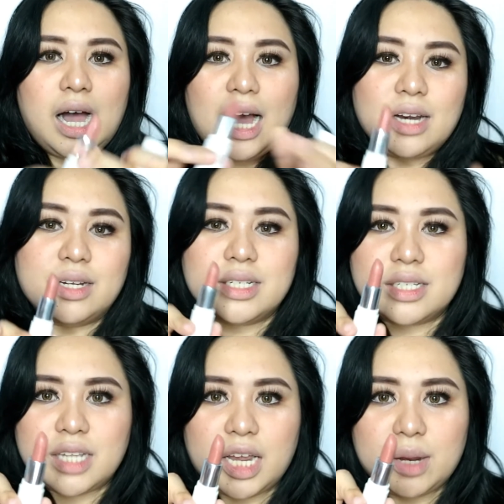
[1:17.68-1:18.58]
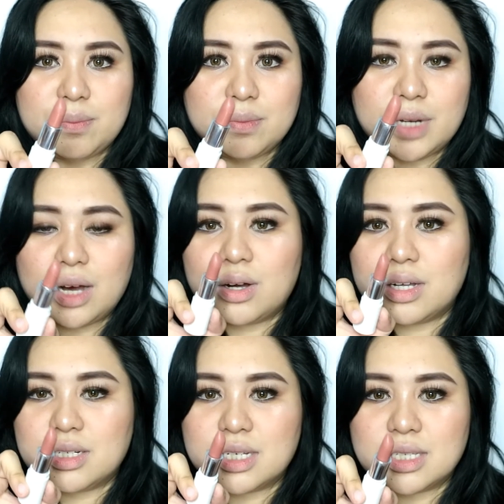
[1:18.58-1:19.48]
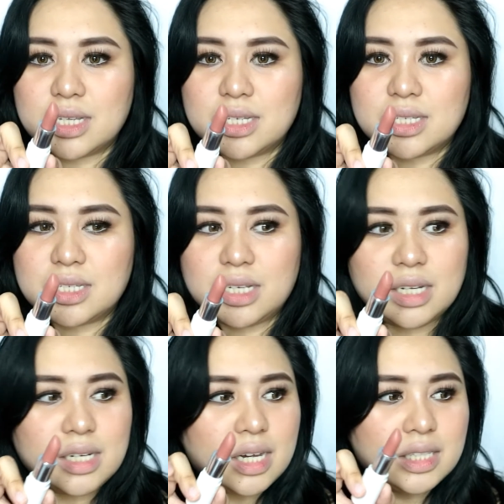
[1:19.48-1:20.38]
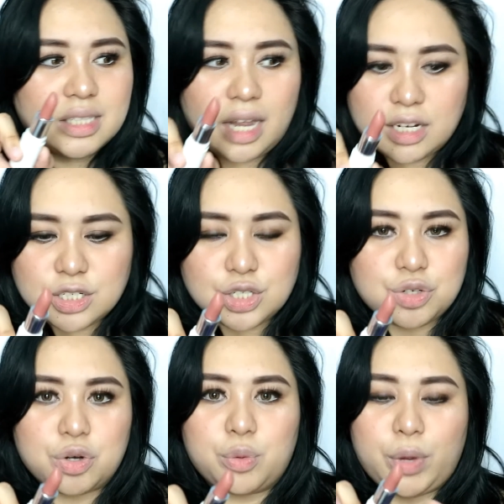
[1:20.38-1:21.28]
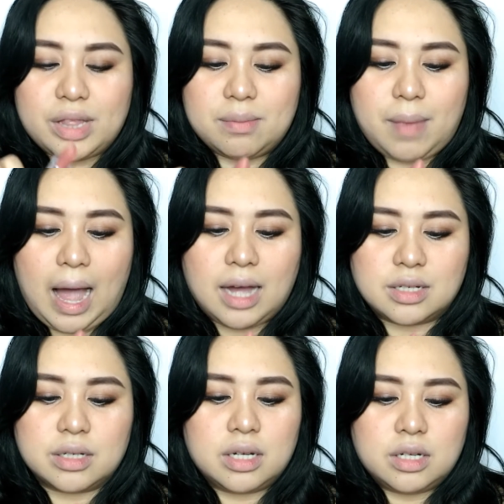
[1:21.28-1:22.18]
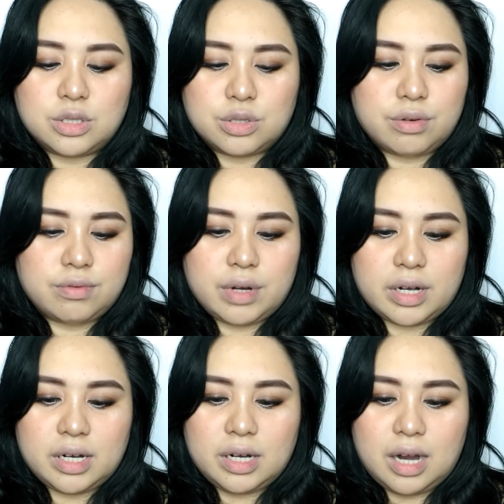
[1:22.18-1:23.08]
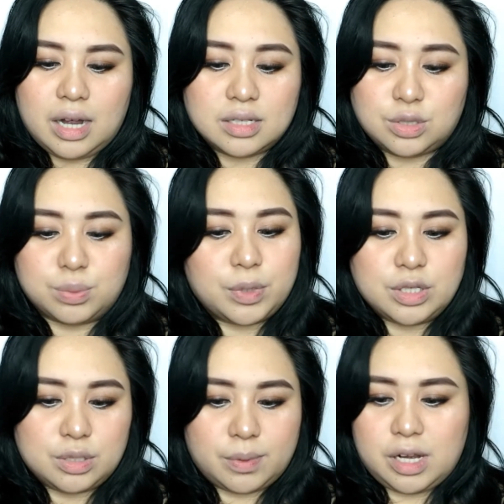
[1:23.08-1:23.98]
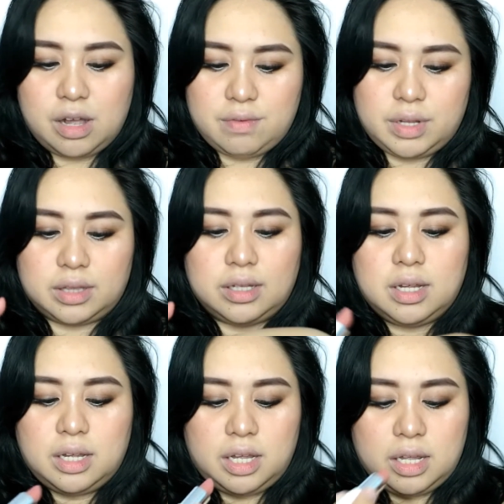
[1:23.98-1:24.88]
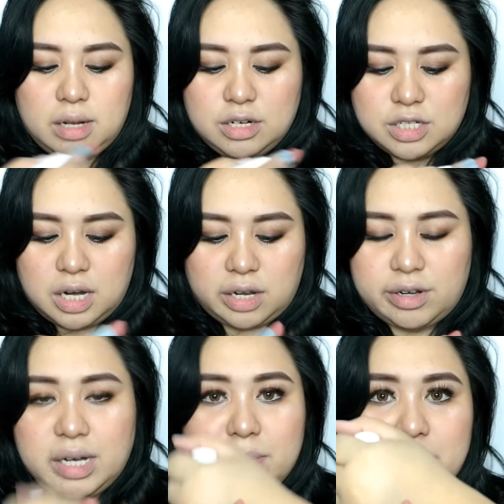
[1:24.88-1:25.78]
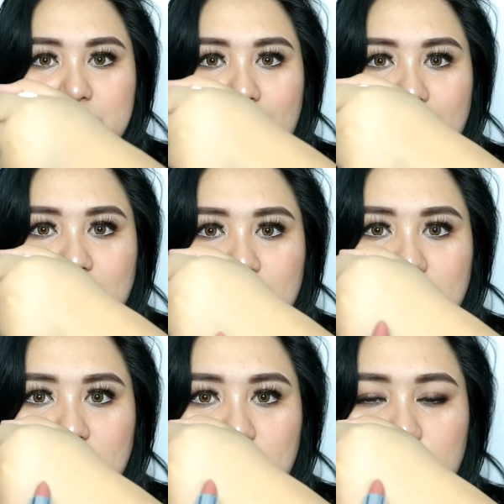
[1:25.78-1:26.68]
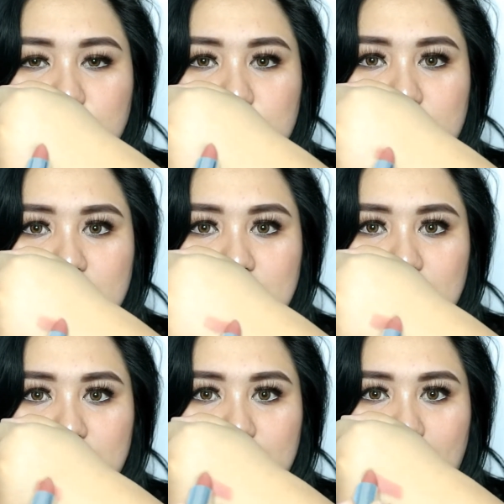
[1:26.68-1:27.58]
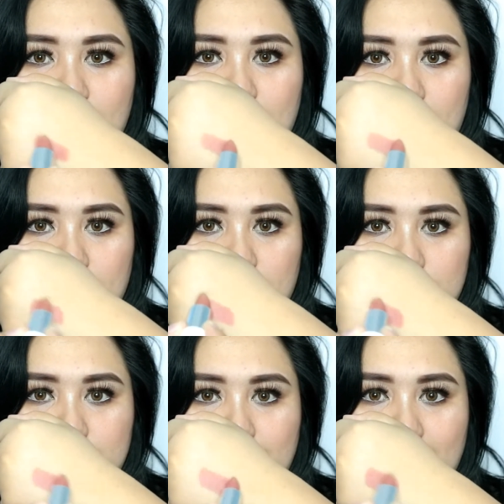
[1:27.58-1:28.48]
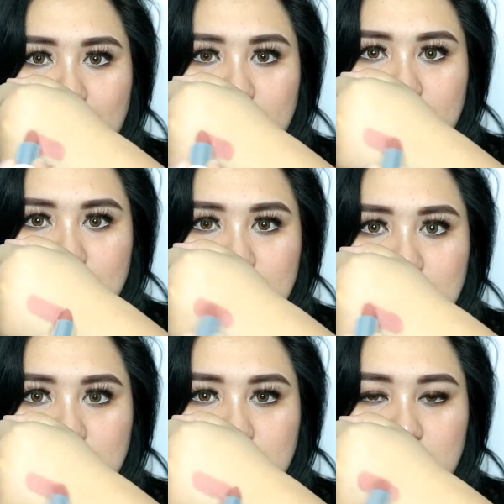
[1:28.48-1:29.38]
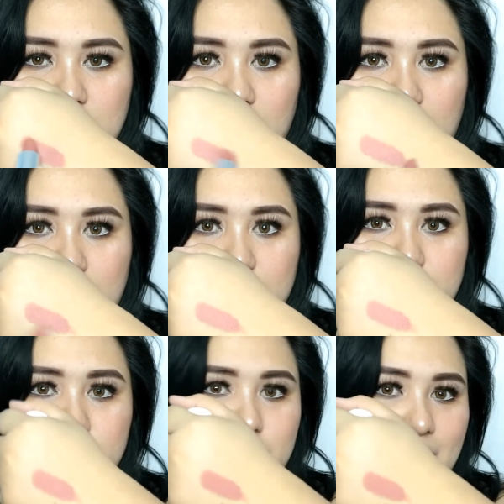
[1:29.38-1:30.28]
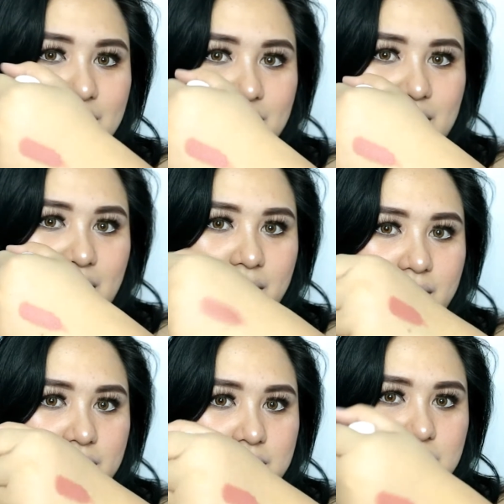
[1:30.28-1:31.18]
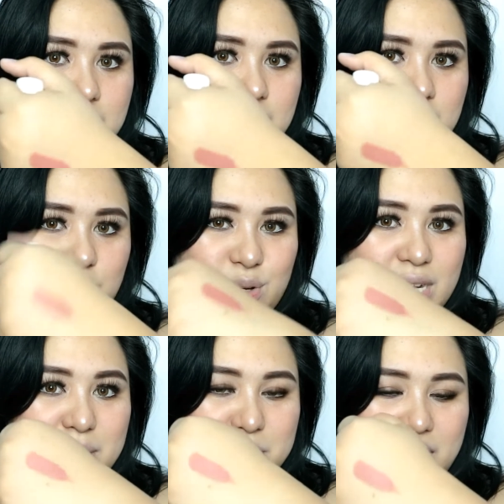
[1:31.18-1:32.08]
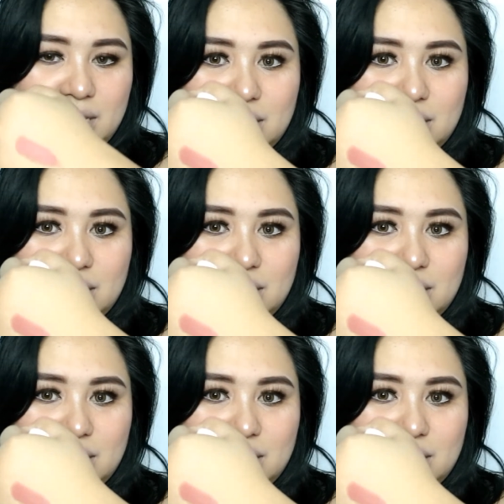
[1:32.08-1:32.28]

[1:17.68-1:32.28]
Halos same ng consistency ng texture with MAC. So very super, super love it. And ano siya, creamy matte. Usually kasi, di ba, ang MAC is, ang matte nila is creamy.